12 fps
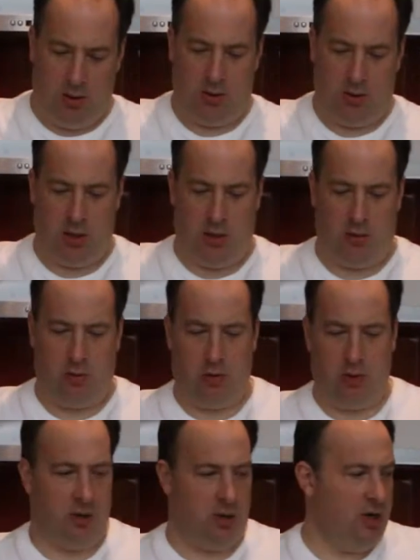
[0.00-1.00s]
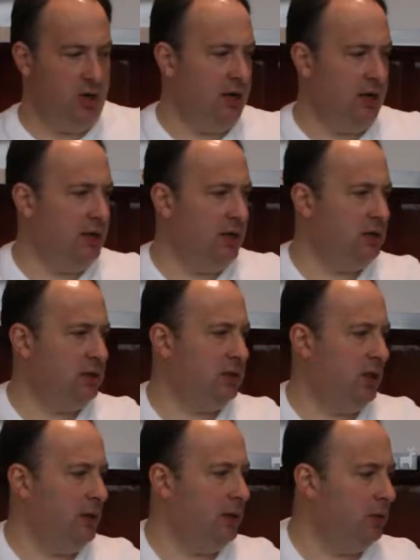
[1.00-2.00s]
So I'm going to knead this
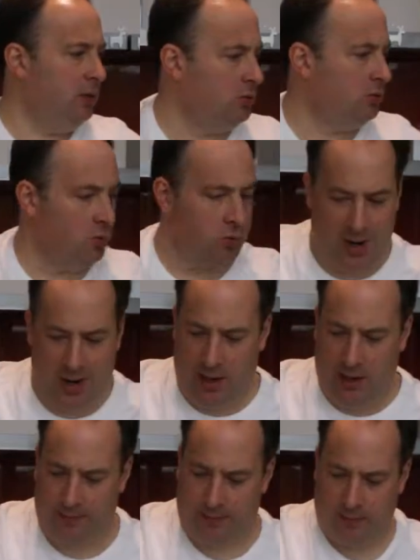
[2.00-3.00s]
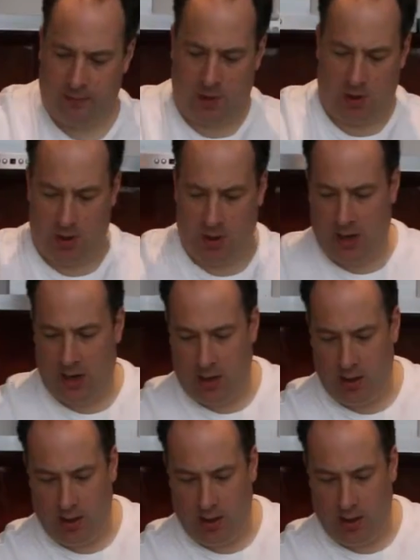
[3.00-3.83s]
in the usual way on the